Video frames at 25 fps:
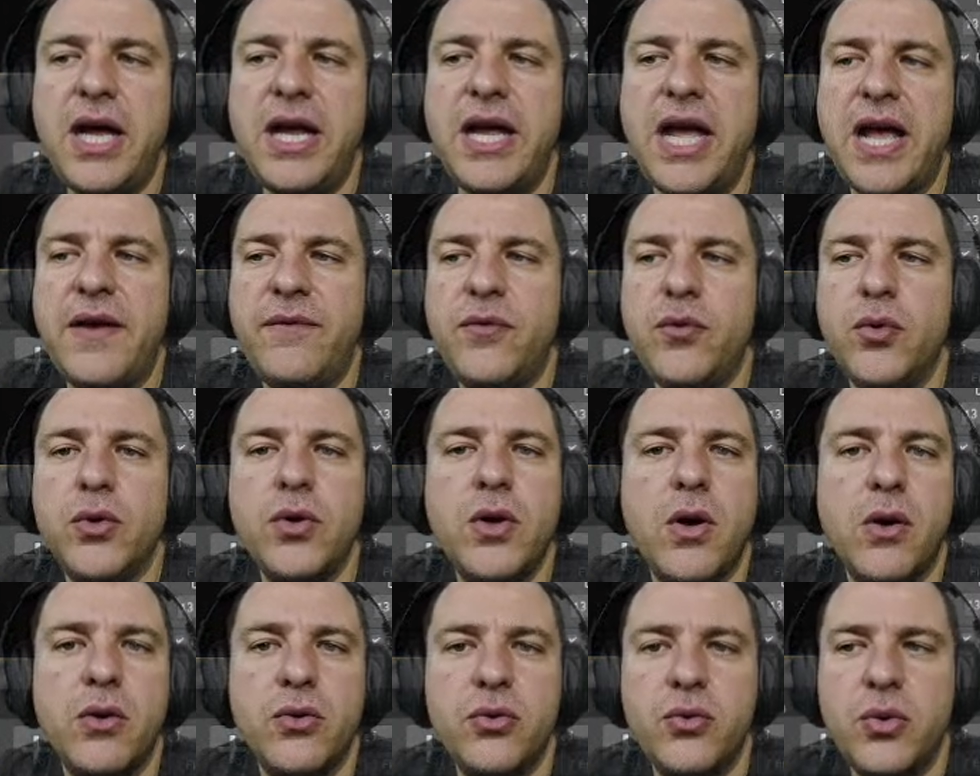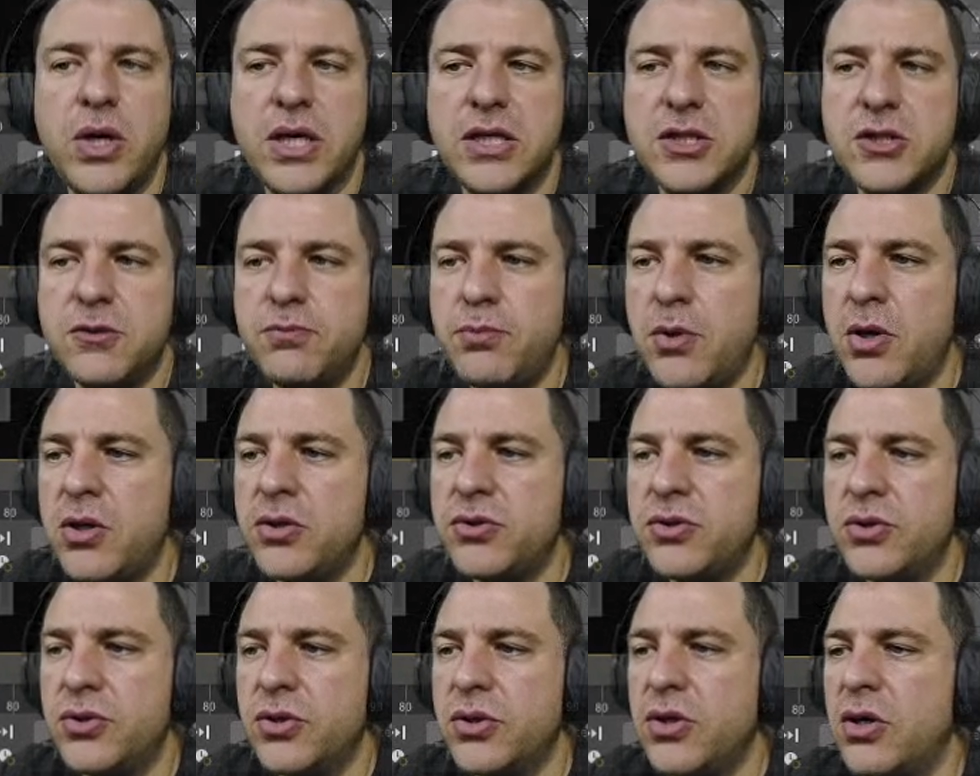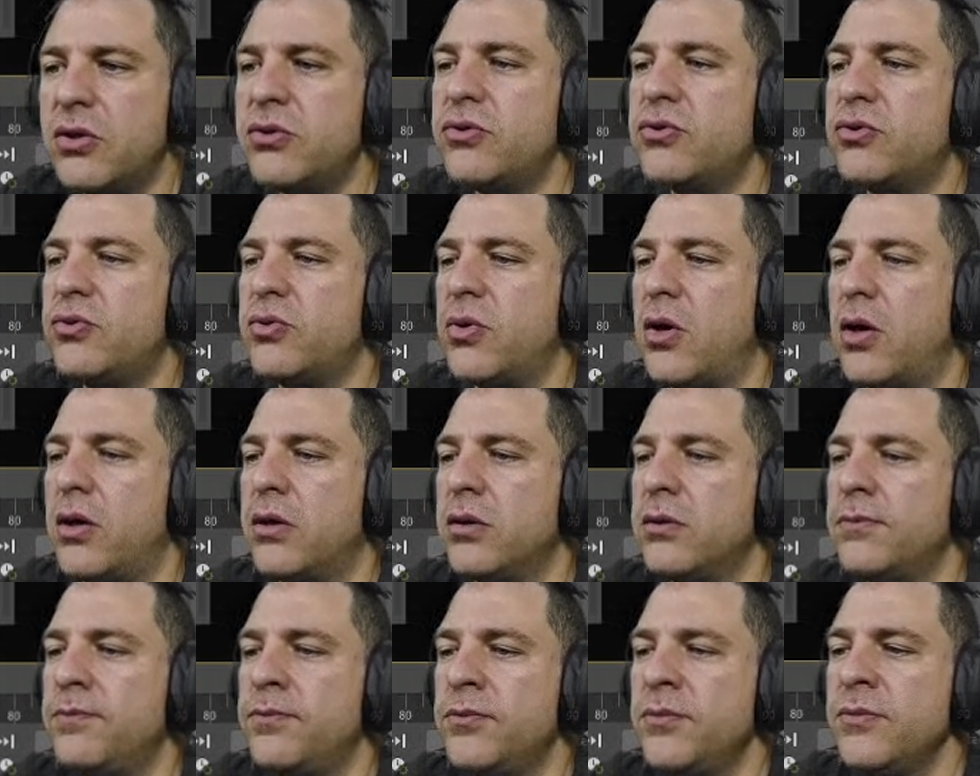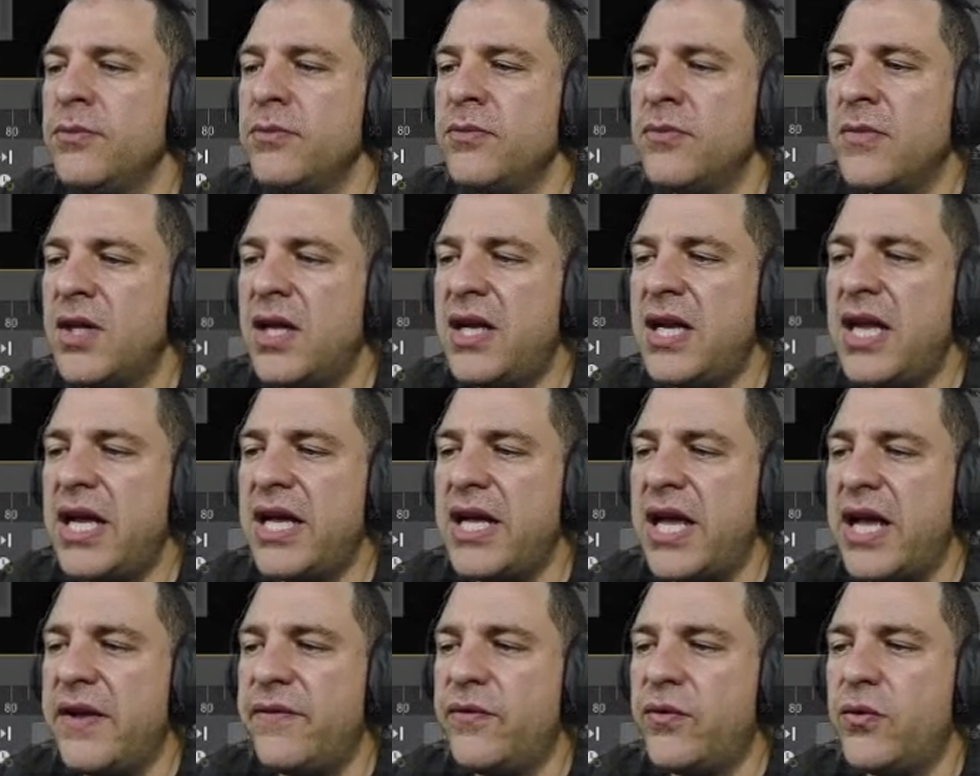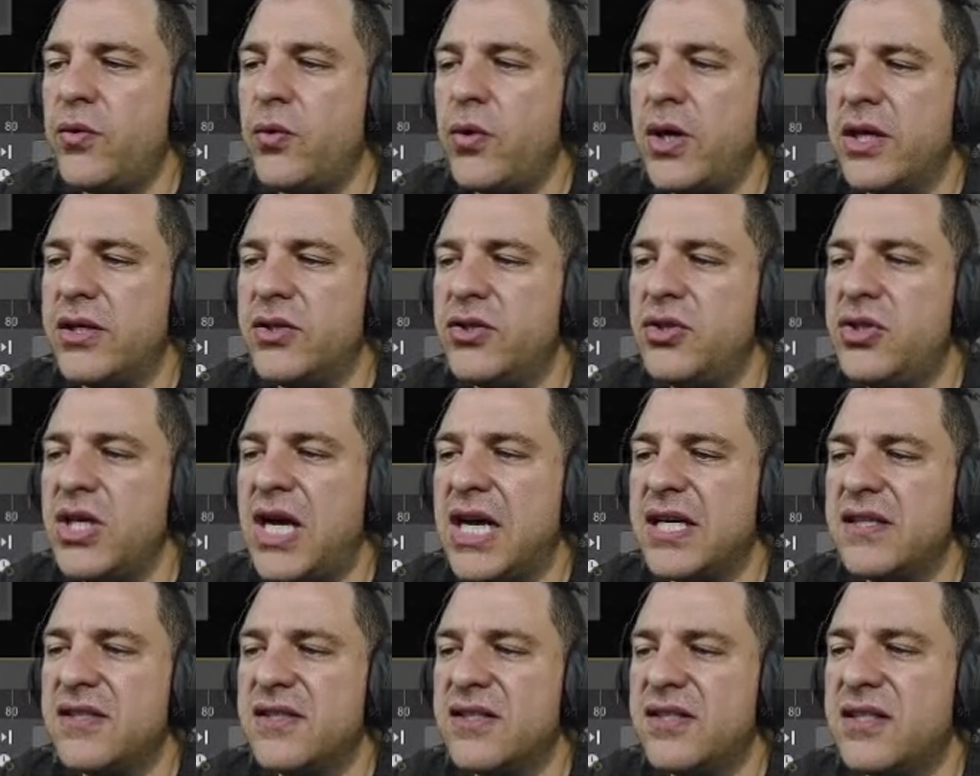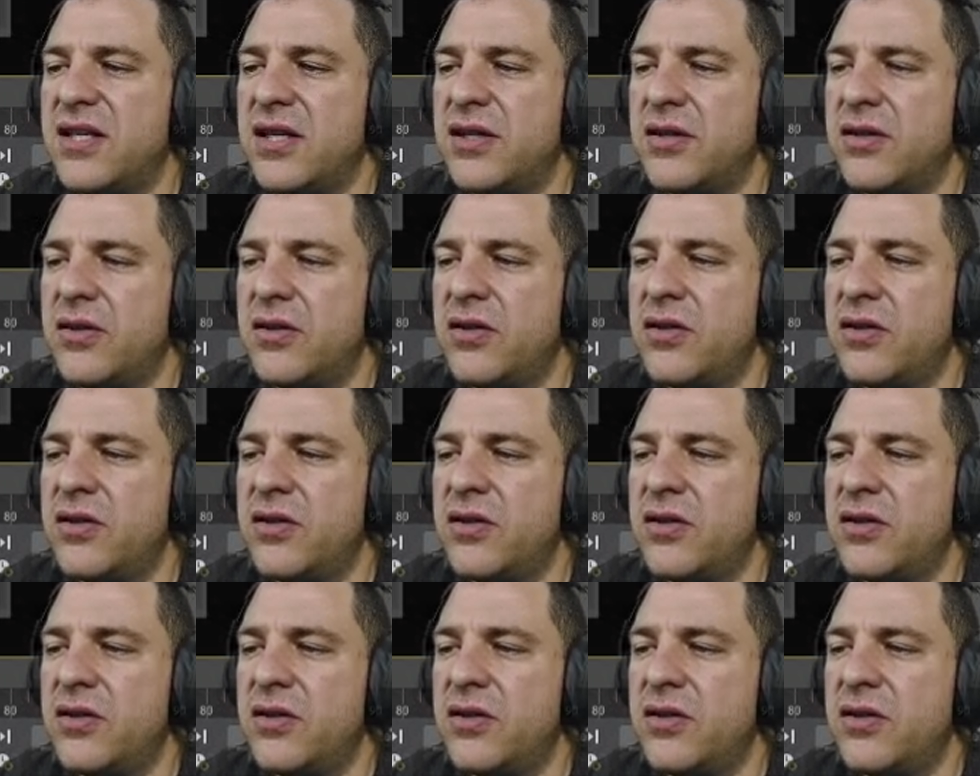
I have to go to exposure control and I have to adjust it